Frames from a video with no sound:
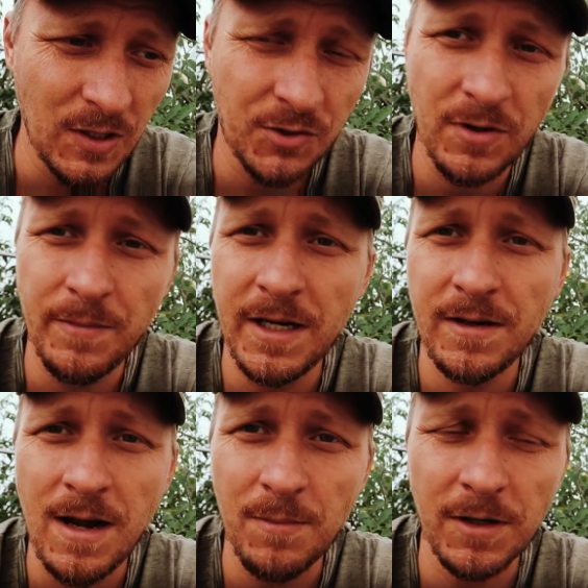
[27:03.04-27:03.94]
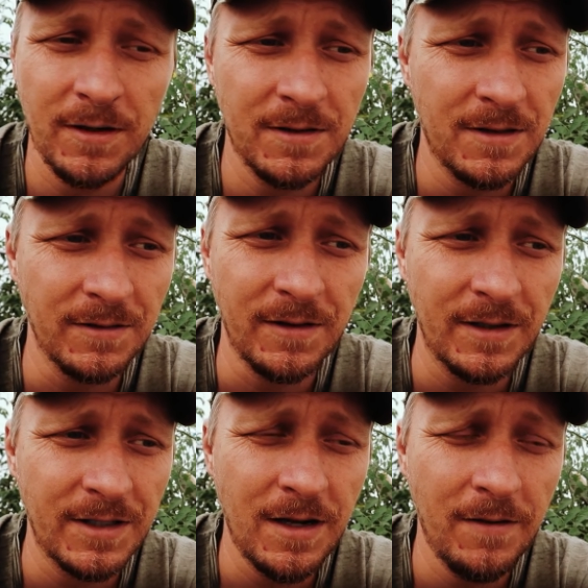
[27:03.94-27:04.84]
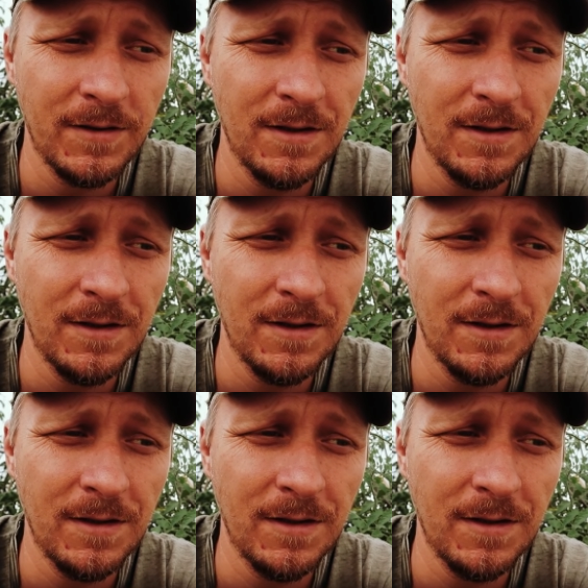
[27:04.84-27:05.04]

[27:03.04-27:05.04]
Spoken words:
mystery meat hamburgers, as long as you have